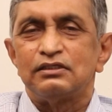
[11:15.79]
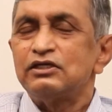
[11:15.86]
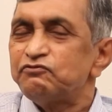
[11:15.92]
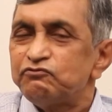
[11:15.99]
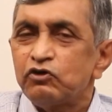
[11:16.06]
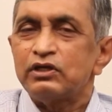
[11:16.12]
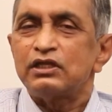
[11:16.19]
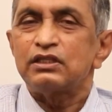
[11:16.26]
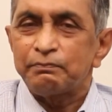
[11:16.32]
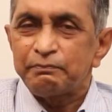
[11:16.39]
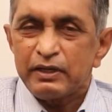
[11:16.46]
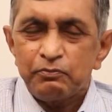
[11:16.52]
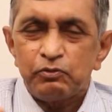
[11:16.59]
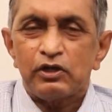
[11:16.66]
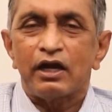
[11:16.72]
if only the
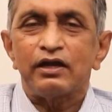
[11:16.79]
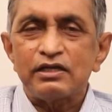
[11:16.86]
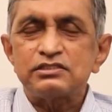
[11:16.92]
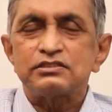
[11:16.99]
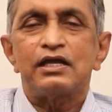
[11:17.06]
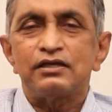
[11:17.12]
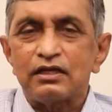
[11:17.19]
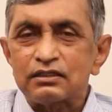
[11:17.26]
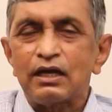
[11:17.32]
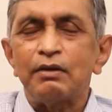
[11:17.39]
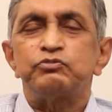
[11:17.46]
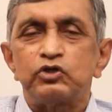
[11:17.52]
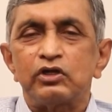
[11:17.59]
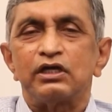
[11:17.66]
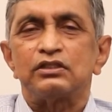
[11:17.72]
people understand and
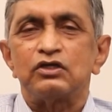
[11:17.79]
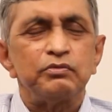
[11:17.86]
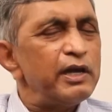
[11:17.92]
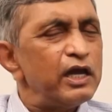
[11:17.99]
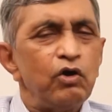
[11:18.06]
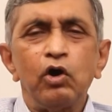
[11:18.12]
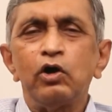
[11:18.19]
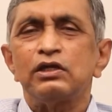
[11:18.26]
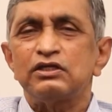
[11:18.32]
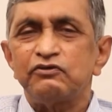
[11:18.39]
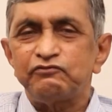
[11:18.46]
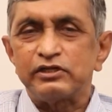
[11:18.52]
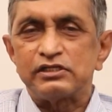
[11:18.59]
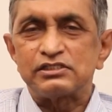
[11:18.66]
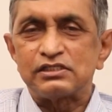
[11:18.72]
come together. You may have all
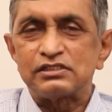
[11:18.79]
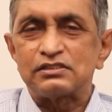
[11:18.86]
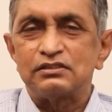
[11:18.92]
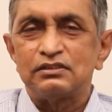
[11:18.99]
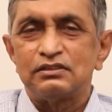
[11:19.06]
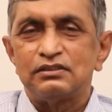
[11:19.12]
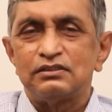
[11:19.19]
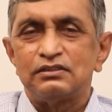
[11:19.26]
differences,